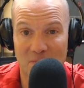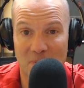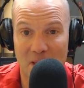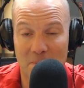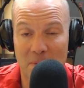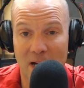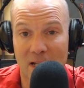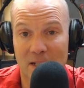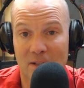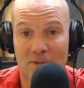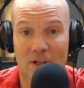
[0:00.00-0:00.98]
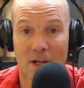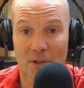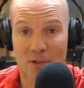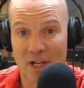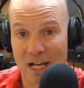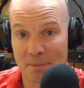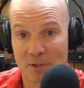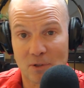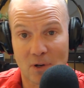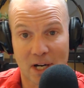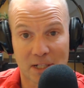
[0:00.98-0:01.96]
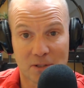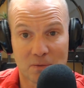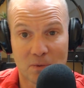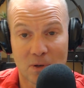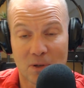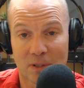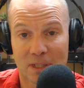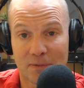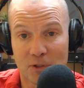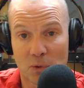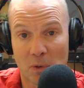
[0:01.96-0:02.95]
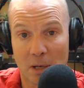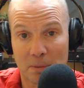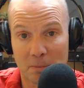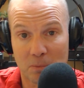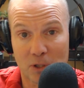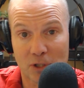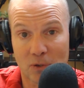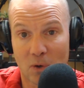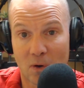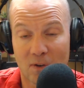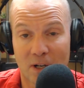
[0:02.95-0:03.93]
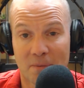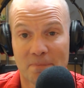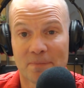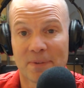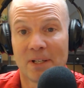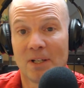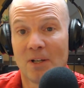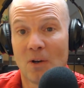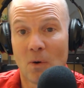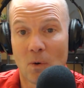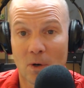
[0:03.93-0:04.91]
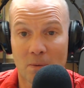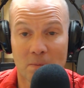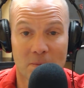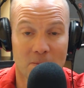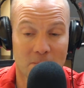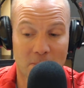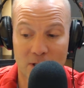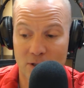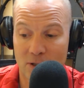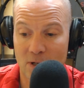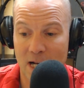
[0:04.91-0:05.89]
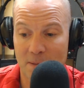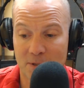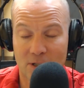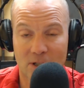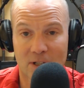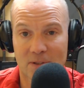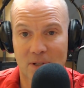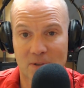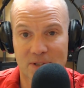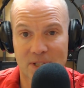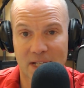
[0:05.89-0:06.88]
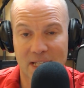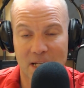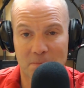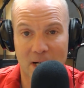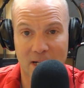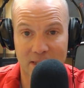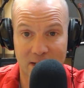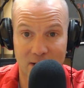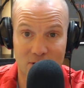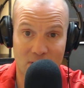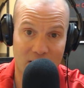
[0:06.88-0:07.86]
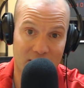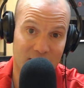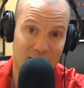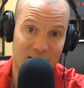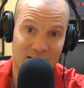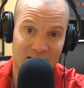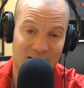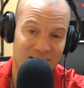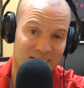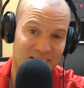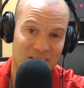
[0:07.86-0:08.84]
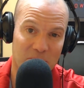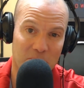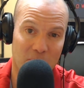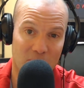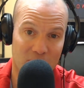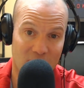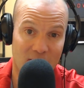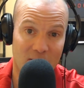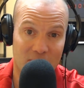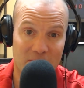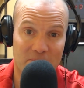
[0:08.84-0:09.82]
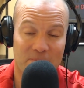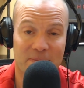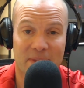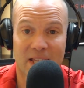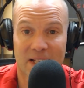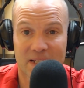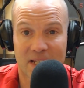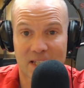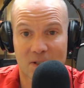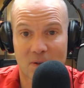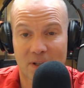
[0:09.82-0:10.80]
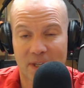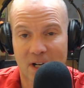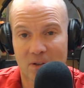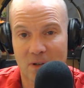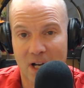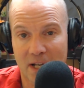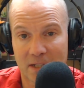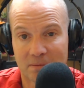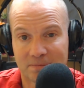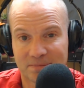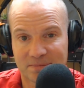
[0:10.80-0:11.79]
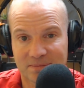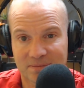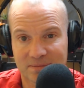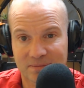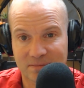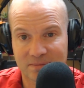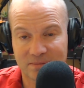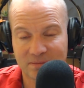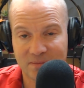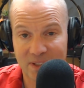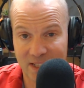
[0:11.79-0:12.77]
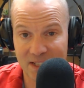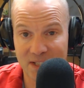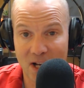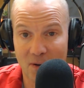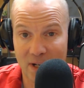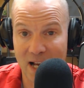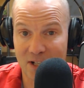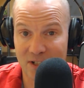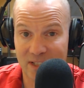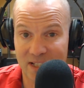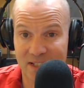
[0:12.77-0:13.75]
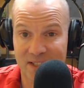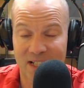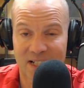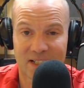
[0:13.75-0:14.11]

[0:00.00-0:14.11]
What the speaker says: A bucket of other crabs trying to lift you up and push you over. Or bunch of crabs that are outside that bucket that are trying to pull you out and take you on their ride. That's how it actually is.